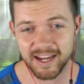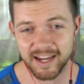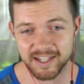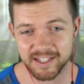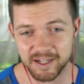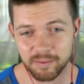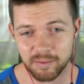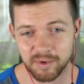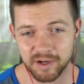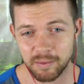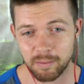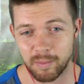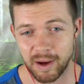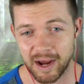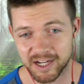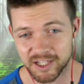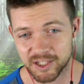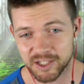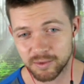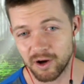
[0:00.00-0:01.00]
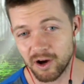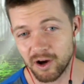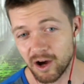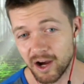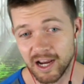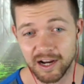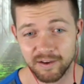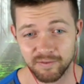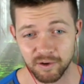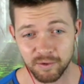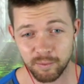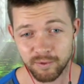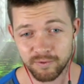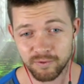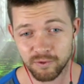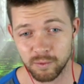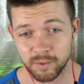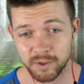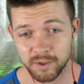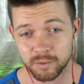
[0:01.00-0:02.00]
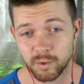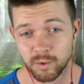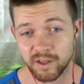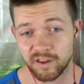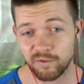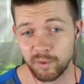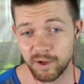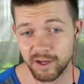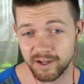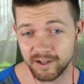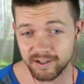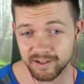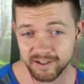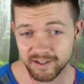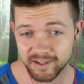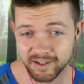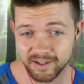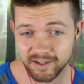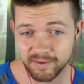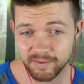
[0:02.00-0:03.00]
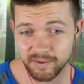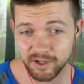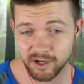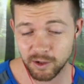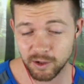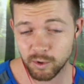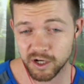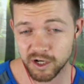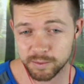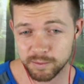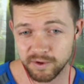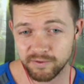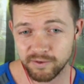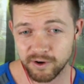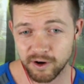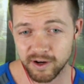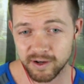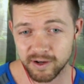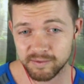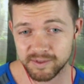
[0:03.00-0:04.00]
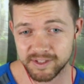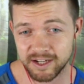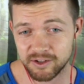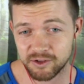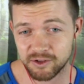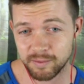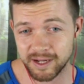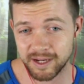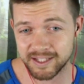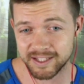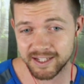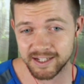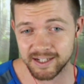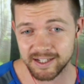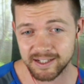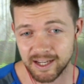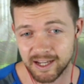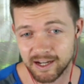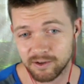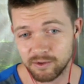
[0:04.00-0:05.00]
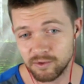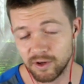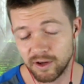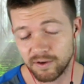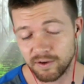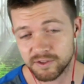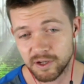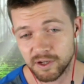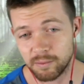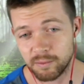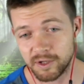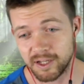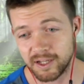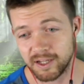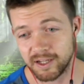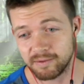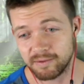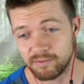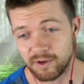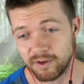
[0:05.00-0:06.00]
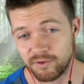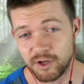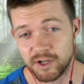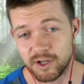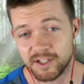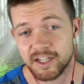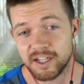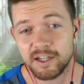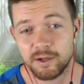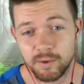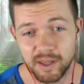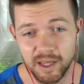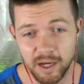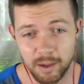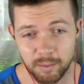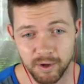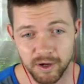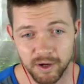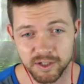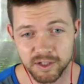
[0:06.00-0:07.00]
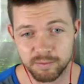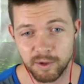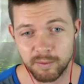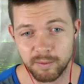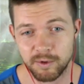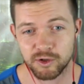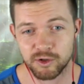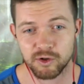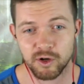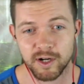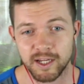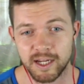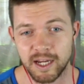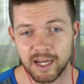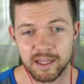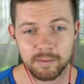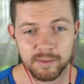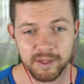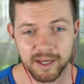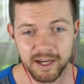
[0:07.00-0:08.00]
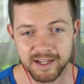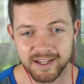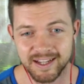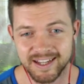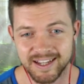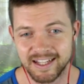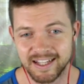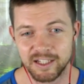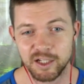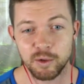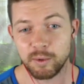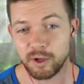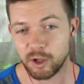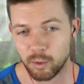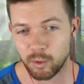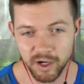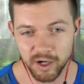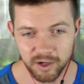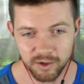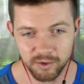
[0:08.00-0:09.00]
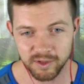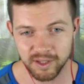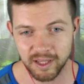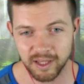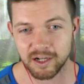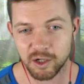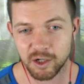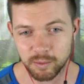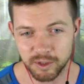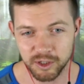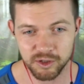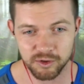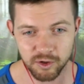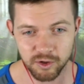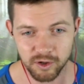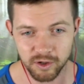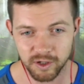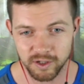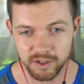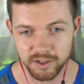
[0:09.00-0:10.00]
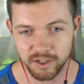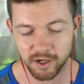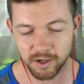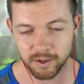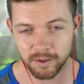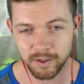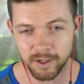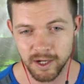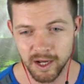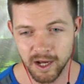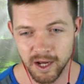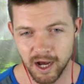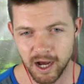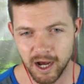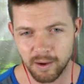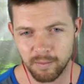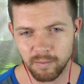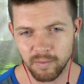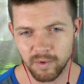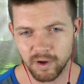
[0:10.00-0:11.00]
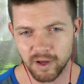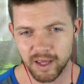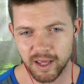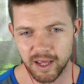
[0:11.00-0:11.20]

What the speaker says: get somebody back to a higher level of performance where they've been, where it's been very detrimented, and then if you continue with that person, maybe you're trying to get them that little bit quicker or that little bit stronger. So um,